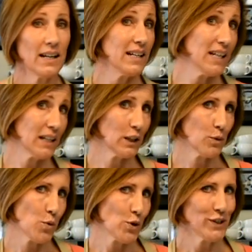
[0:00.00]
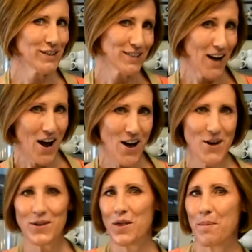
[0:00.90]
Need a little more
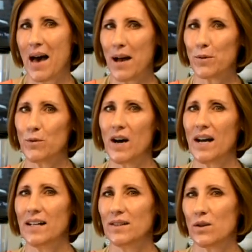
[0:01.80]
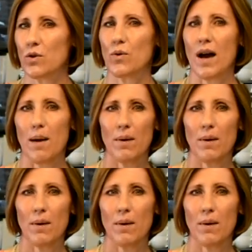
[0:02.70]
style than the bag provides? Grab